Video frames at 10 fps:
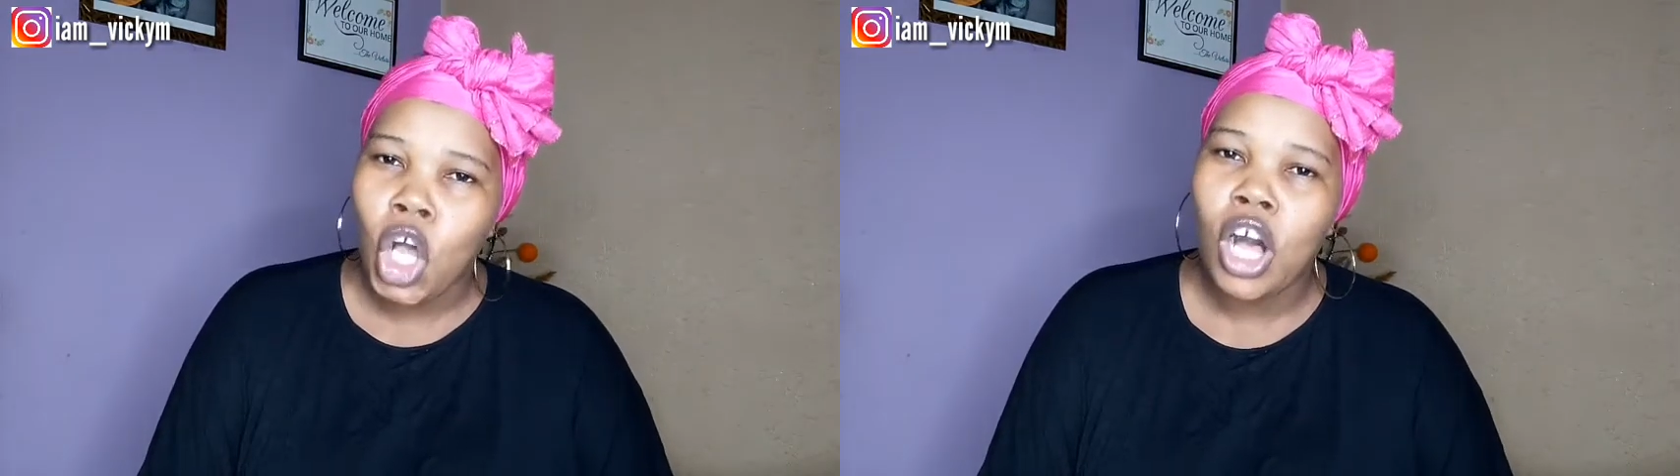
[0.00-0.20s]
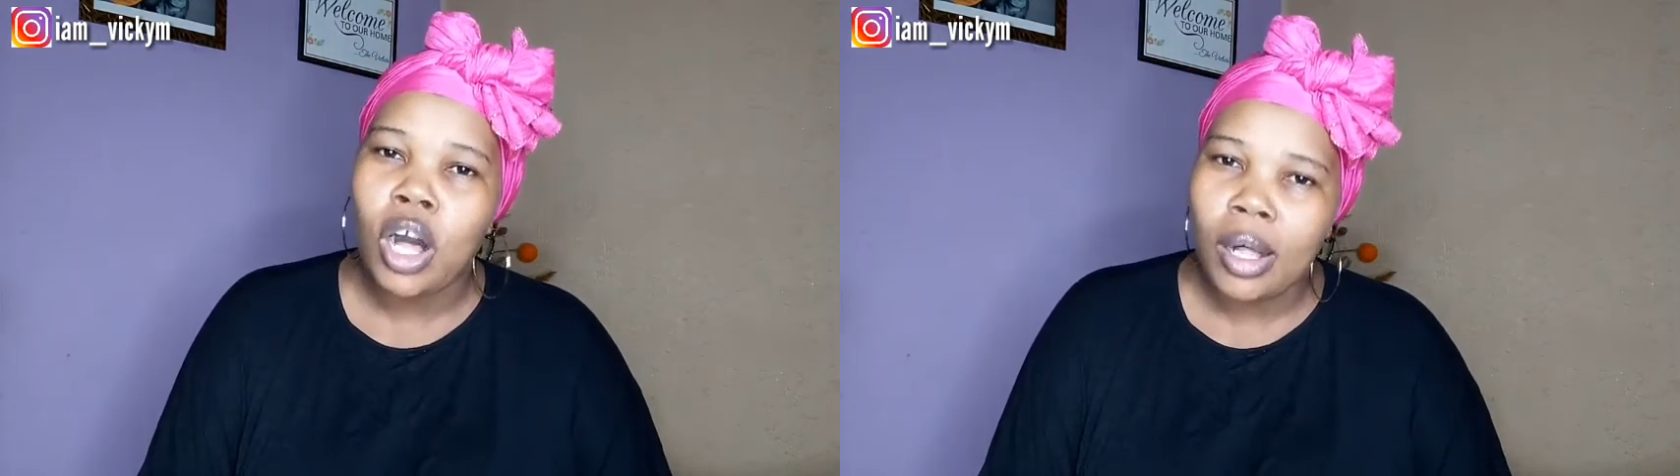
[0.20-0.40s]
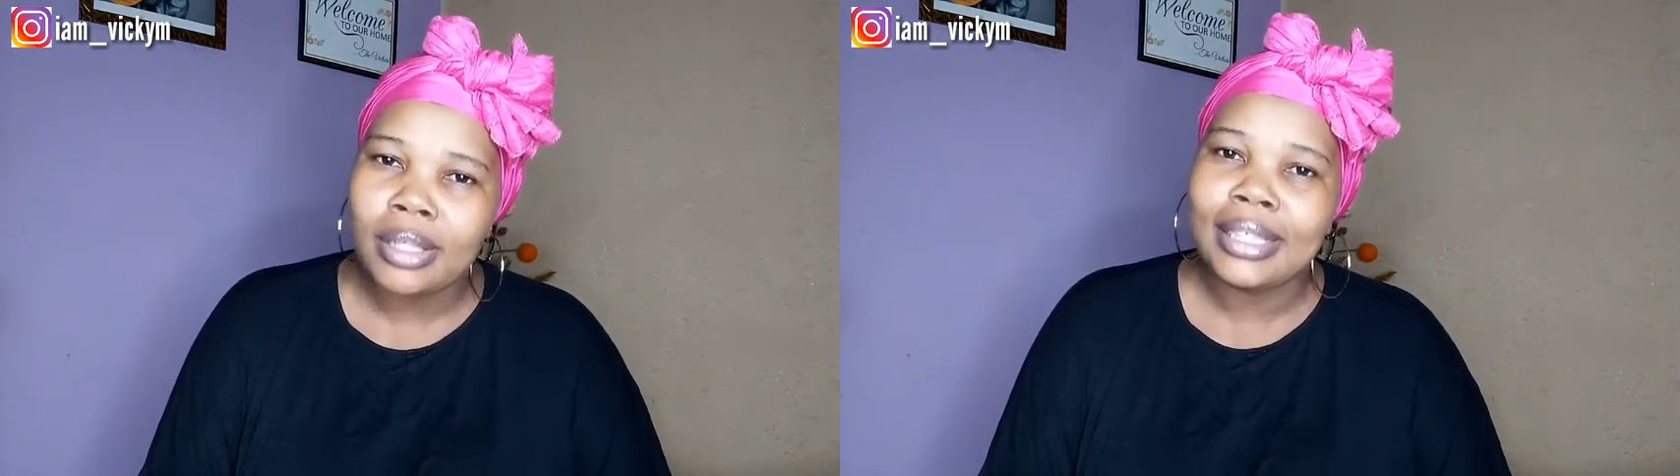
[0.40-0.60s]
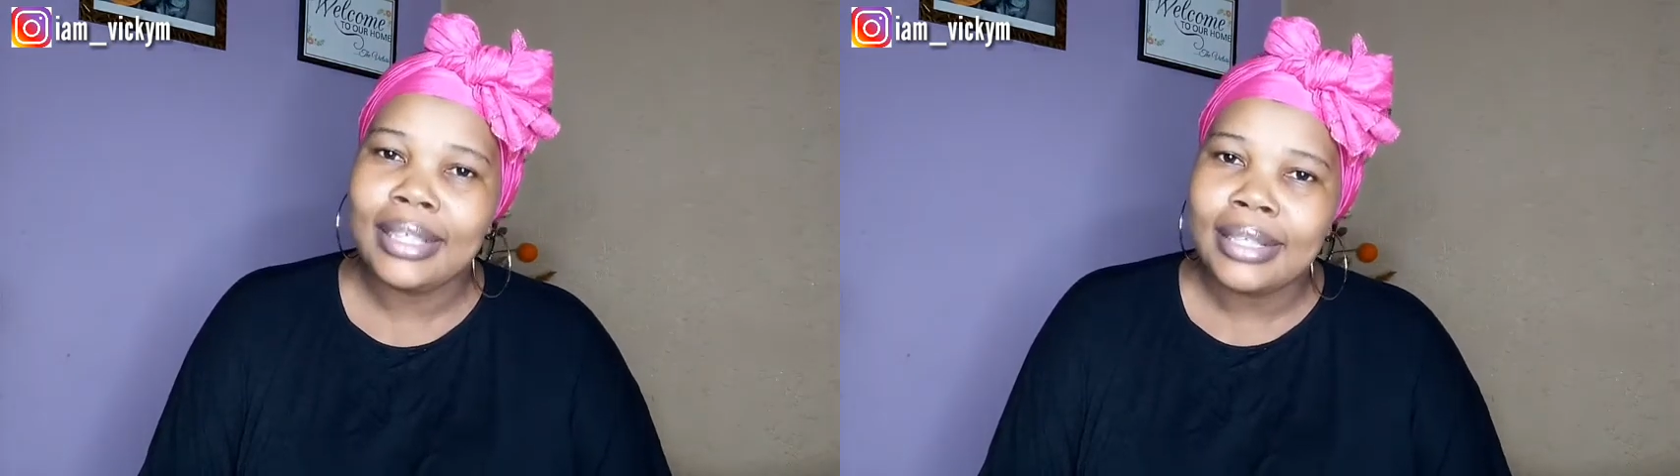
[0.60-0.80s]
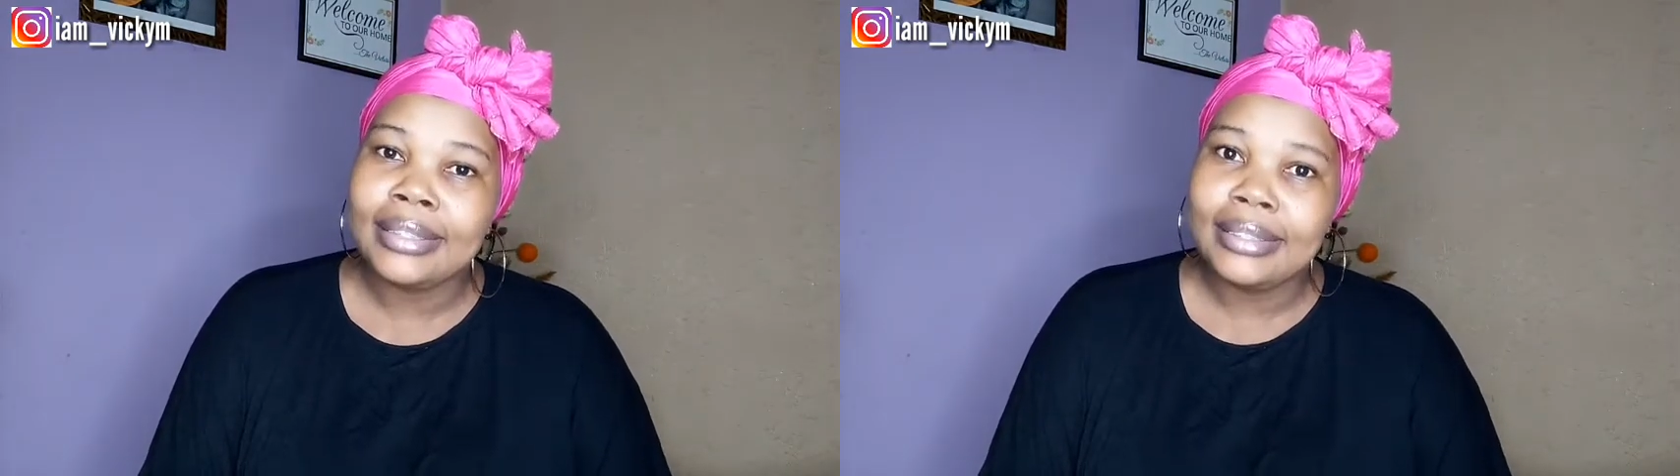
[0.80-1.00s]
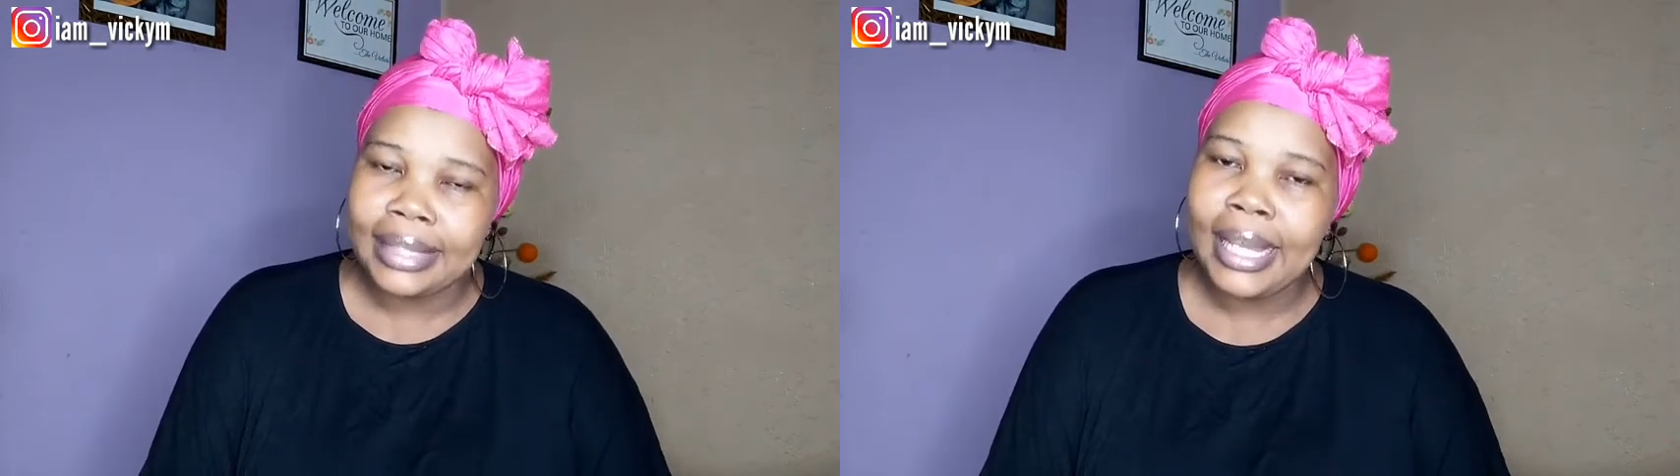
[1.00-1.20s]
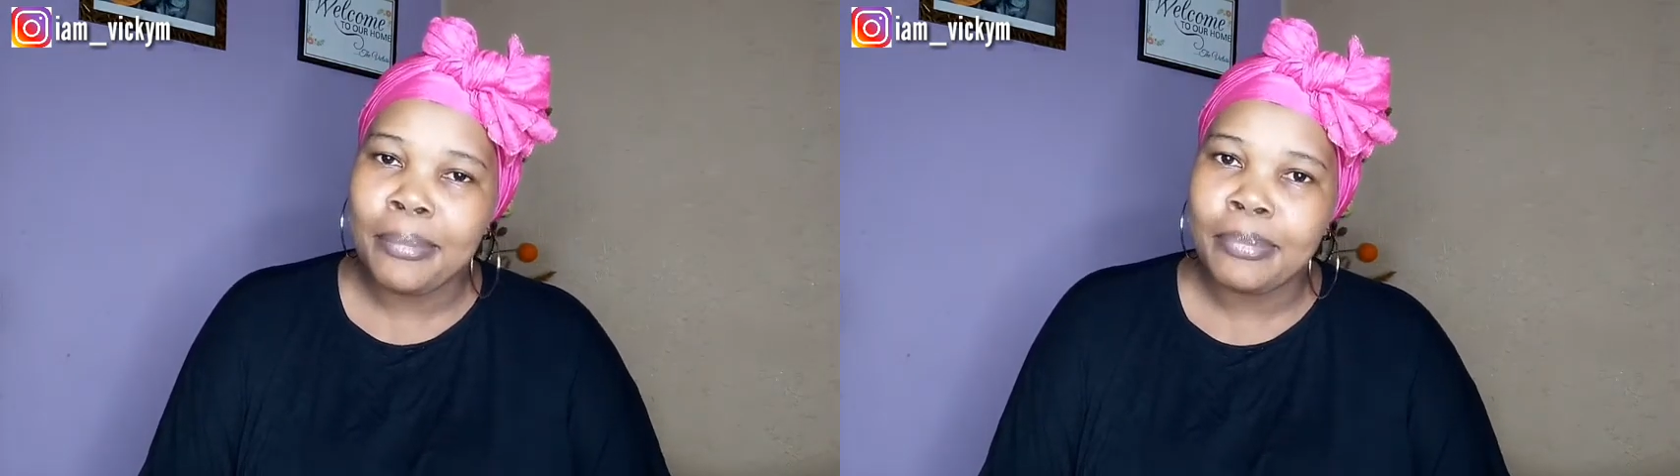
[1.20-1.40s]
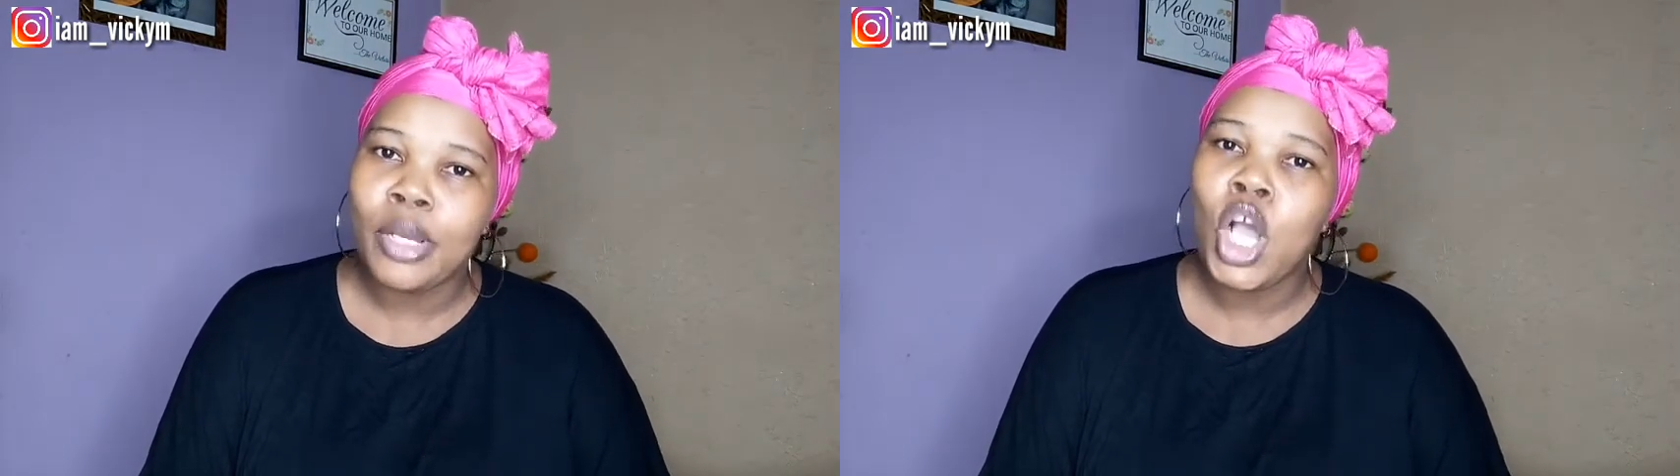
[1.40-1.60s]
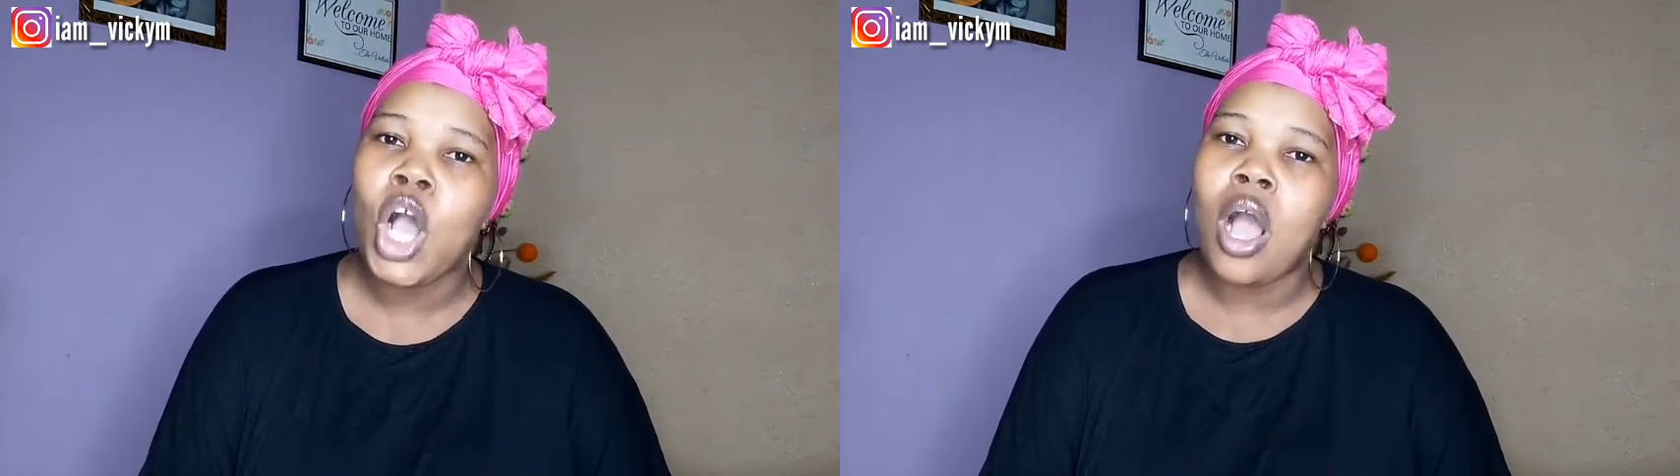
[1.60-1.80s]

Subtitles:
Call them